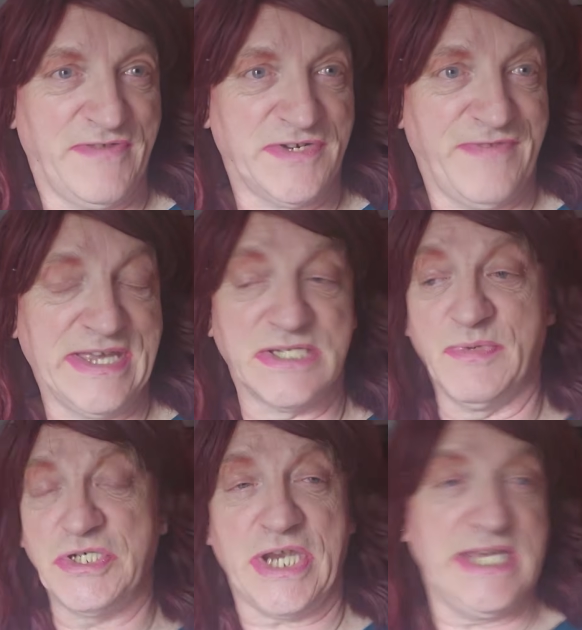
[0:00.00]
of fish fingers,
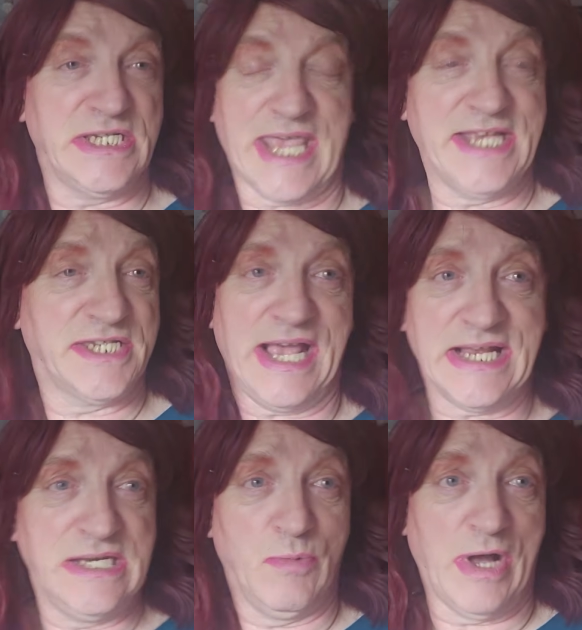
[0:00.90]
which is
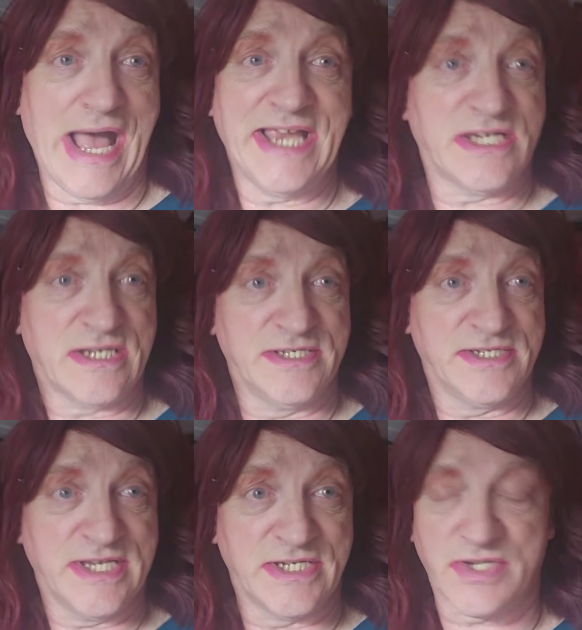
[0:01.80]
exactly what
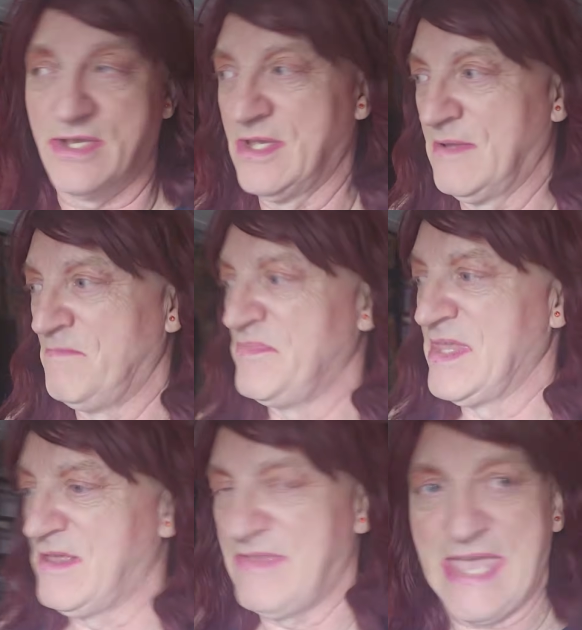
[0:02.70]
Iceland's is.
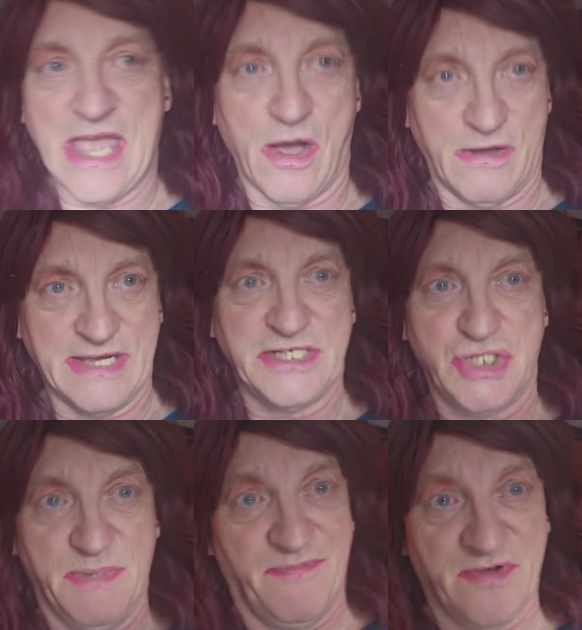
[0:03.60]
They are a
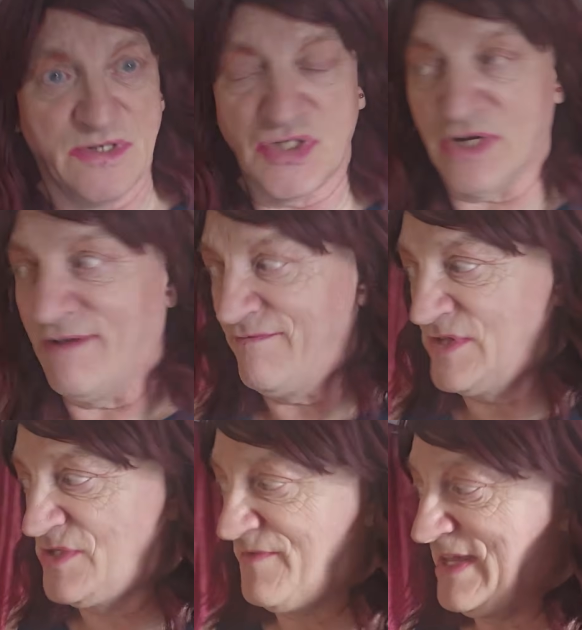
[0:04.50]
cheap version of
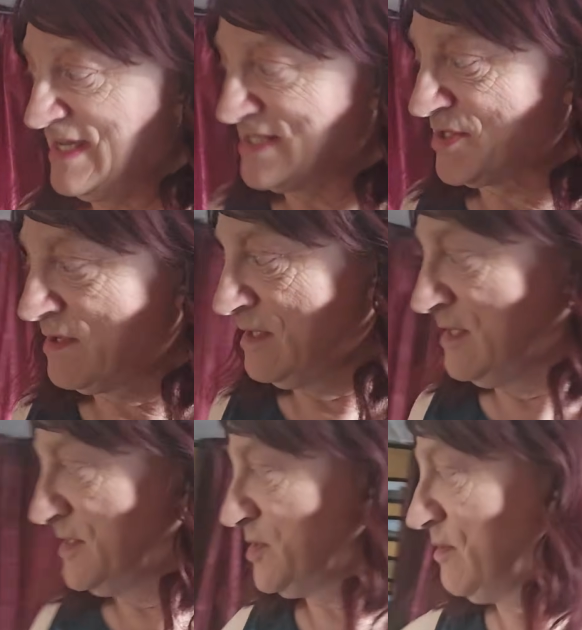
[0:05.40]
fish fingers.
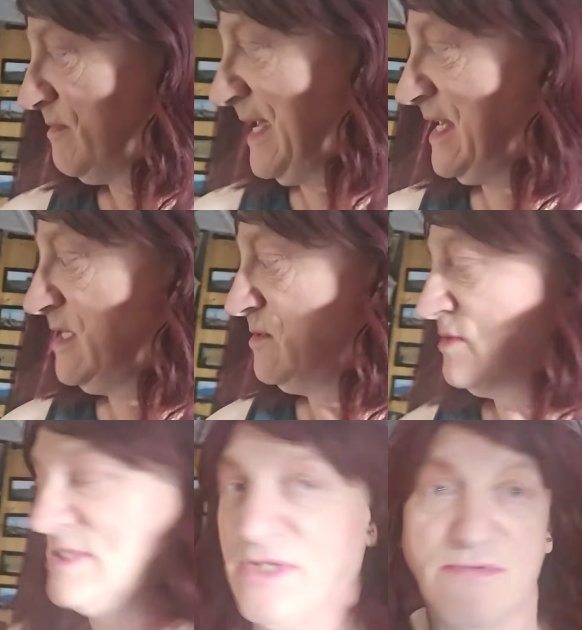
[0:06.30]
So that can go
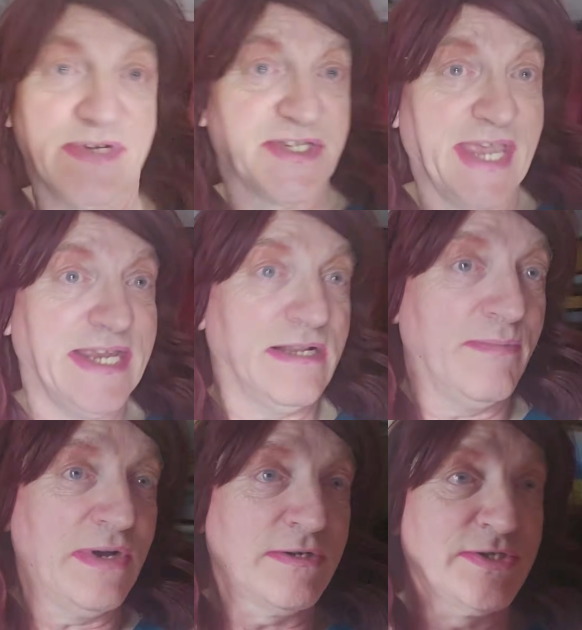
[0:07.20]
into the recycle
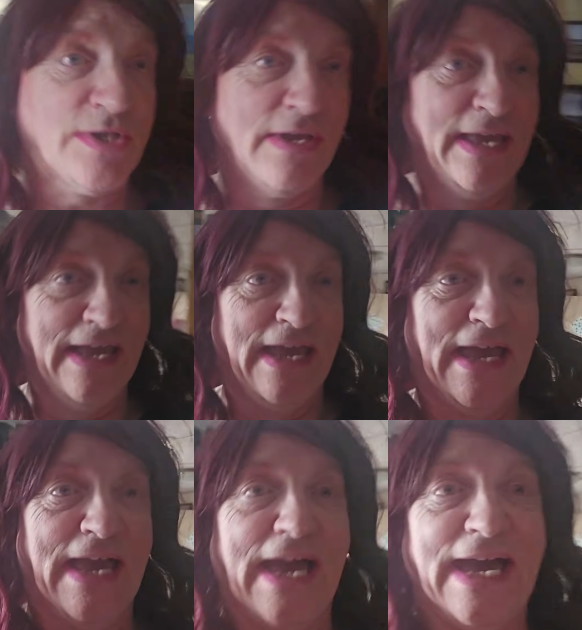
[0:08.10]
box,
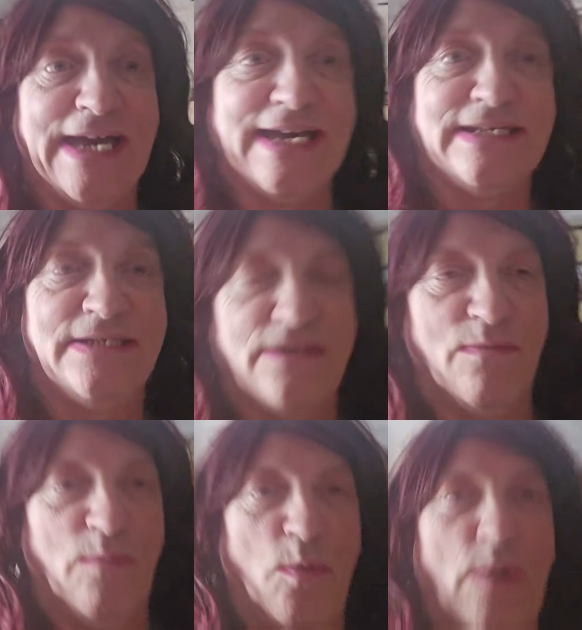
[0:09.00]
and
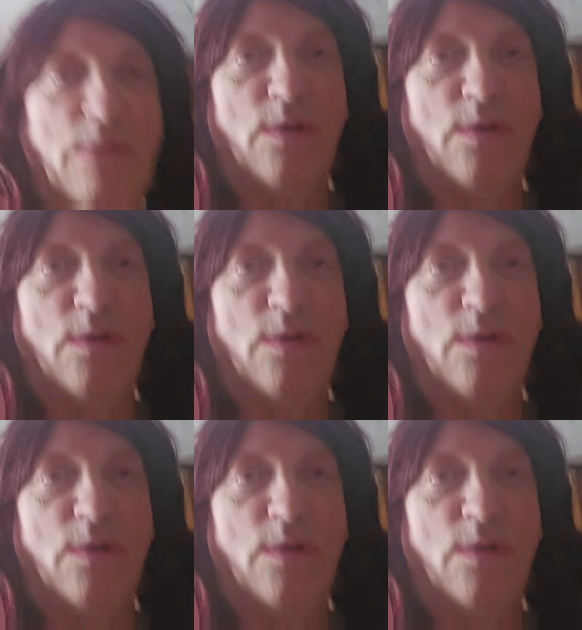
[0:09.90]
we